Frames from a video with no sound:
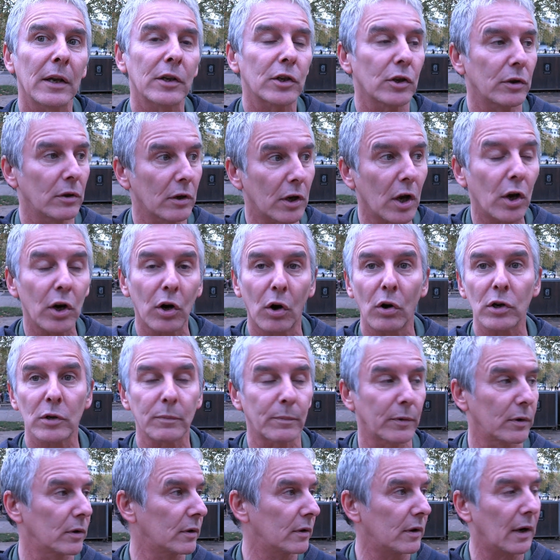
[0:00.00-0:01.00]
So they go to
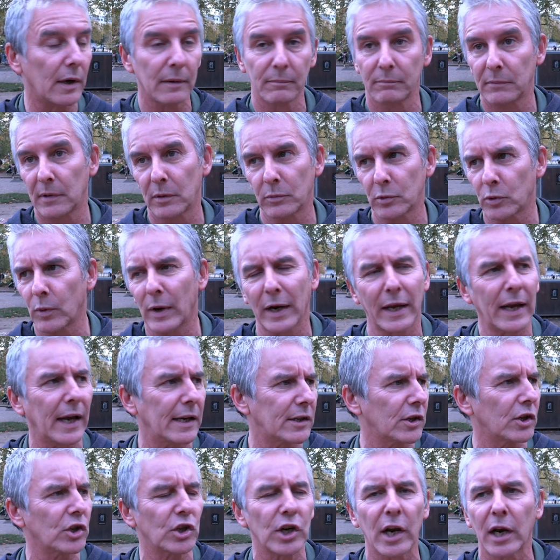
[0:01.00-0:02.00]
hospital. Like, there was one
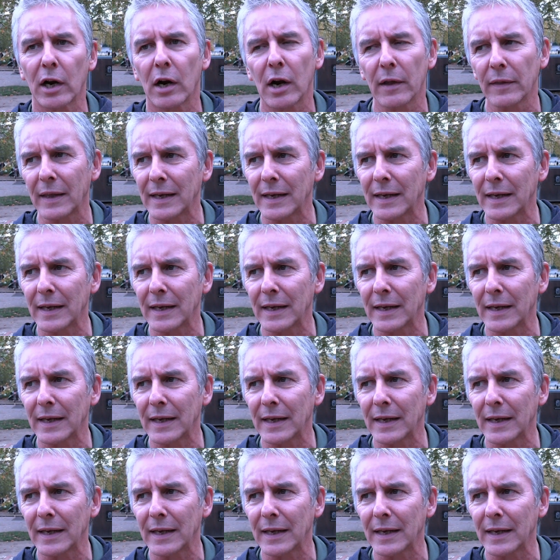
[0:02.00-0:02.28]
case in Shanghai,